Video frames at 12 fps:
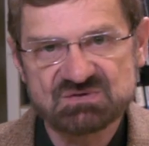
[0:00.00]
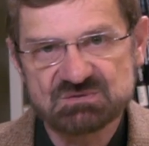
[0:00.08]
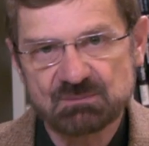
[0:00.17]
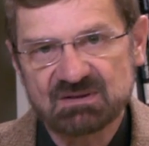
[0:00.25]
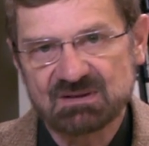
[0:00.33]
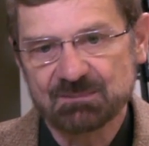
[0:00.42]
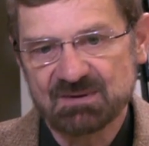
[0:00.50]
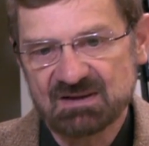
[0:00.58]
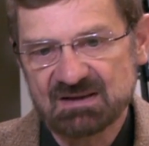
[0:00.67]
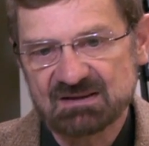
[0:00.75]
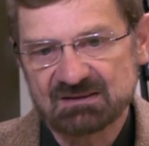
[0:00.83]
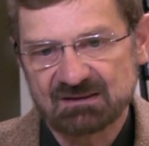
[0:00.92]
is meant to
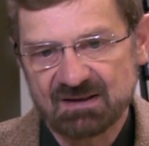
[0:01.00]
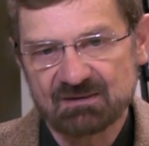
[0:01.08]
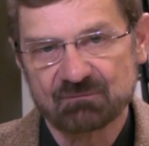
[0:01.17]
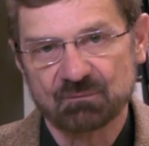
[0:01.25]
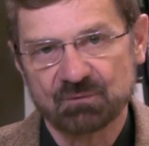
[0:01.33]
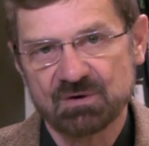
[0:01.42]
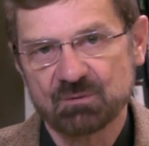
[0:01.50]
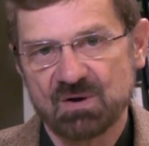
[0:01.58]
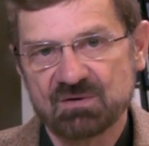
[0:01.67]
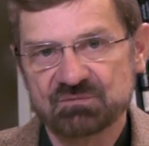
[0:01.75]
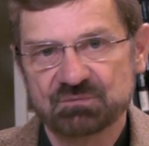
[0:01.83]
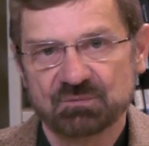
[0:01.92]
be kind of a very
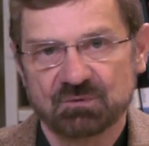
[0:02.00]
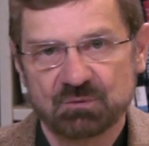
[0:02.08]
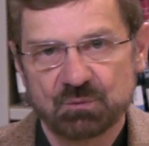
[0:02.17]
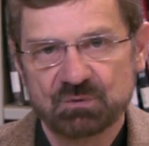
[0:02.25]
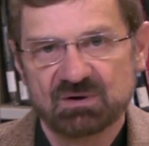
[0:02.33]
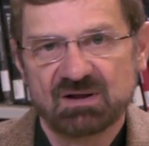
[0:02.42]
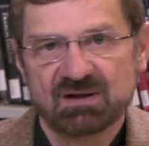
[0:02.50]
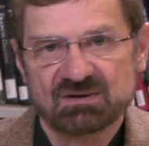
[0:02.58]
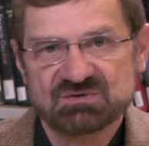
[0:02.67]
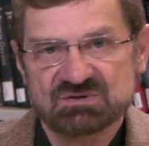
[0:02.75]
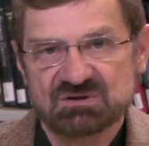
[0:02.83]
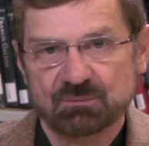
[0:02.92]
rough or crude
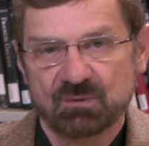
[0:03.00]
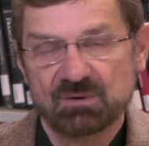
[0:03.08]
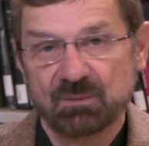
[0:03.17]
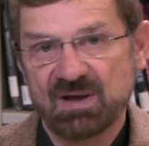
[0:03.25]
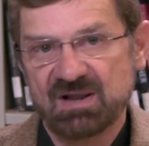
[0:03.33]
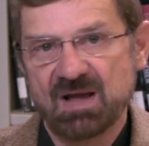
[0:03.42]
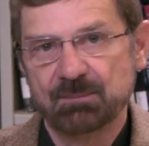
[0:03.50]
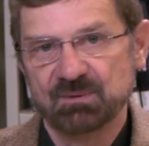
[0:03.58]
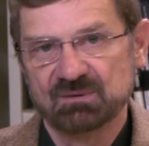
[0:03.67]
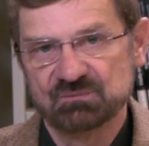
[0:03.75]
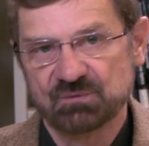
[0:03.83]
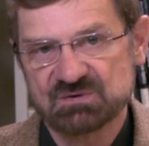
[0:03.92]
analogy to what might
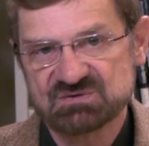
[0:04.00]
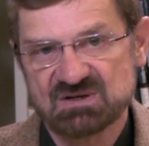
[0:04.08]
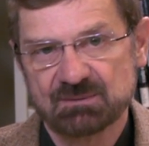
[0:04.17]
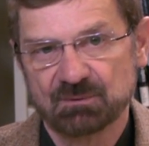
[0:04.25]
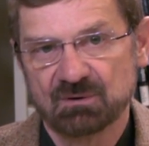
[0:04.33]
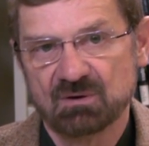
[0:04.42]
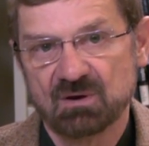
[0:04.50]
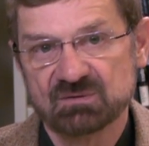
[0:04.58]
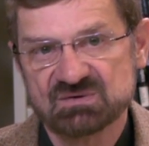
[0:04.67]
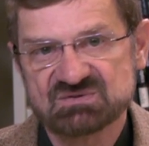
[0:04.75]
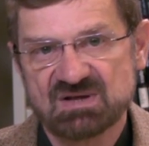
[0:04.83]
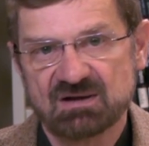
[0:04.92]
happen, for example, along
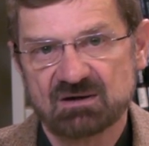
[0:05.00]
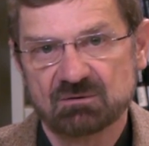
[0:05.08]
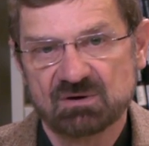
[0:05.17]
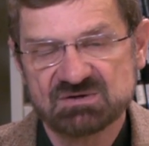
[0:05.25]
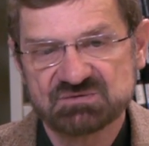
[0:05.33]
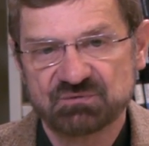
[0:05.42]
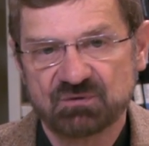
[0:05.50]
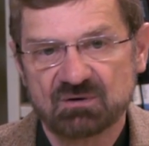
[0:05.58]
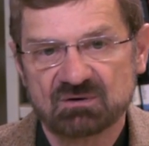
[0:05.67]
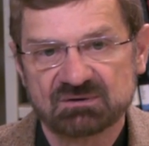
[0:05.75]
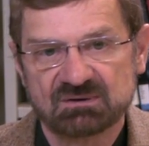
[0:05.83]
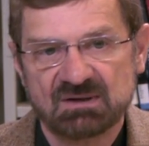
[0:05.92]
the San Andreas
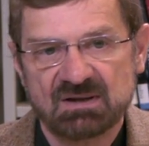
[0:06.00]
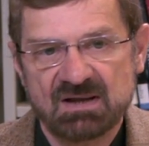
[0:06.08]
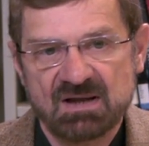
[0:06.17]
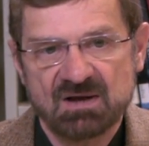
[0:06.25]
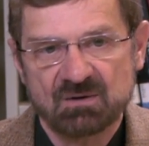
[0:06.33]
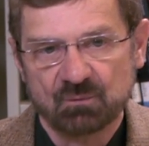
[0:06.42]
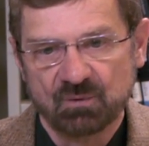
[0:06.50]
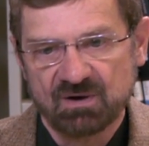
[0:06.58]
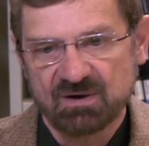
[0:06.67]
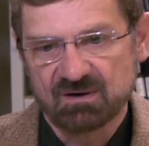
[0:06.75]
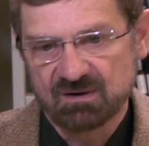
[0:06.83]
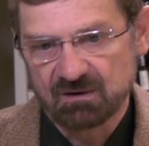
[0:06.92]
Fault,
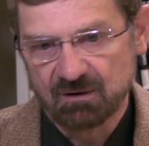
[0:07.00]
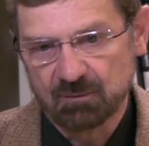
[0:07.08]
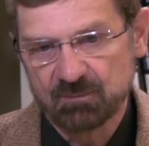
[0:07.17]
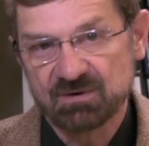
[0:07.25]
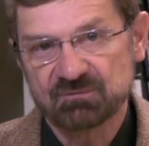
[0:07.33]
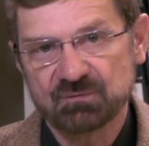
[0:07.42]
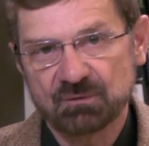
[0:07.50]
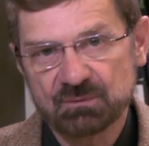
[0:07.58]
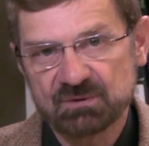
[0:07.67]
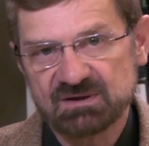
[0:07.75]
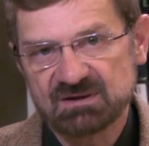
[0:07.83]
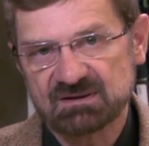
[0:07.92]
where a little bit of
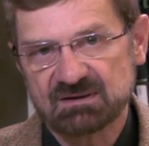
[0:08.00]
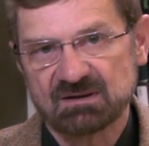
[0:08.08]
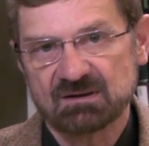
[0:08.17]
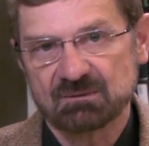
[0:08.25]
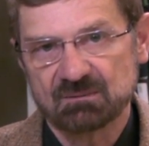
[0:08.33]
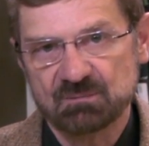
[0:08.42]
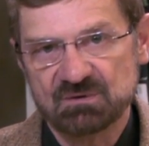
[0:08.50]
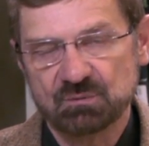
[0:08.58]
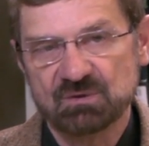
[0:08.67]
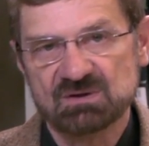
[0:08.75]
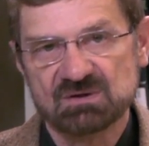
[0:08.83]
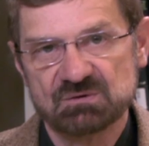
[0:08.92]
fluid
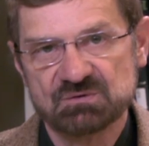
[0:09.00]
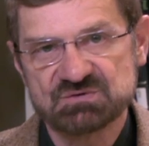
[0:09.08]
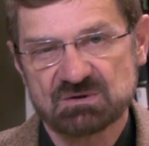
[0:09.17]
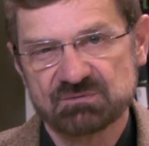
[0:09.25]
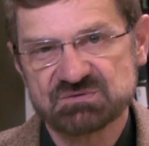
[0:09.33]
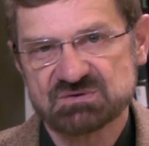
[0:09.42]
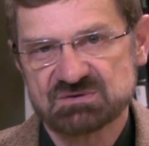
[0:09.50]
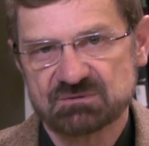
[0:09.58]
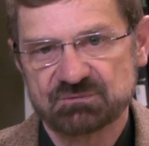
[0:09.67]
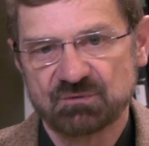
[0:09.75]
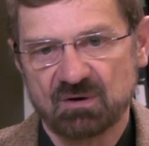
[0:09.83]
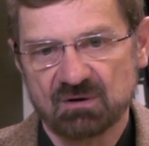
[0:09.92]
between the two surfaces of the
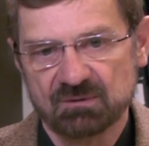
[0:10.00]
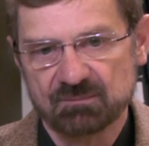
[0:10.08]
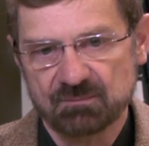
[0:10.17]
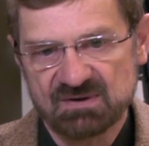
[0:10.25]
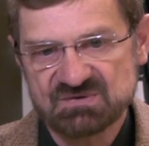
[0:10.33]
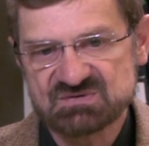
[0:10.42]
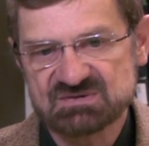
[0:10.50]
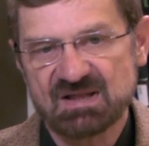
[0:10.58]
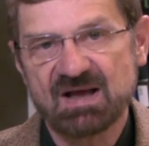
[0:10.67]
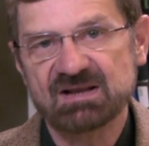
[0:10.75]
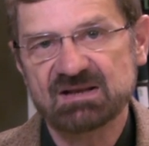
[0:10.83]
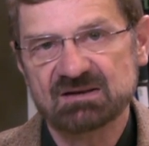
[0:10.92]
fault makes
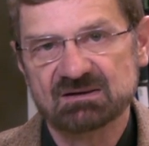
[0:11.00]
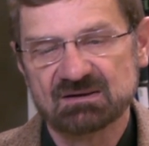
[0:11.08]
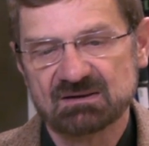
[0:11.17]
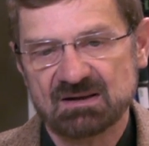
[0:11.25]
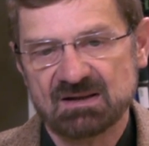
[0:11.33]
sliding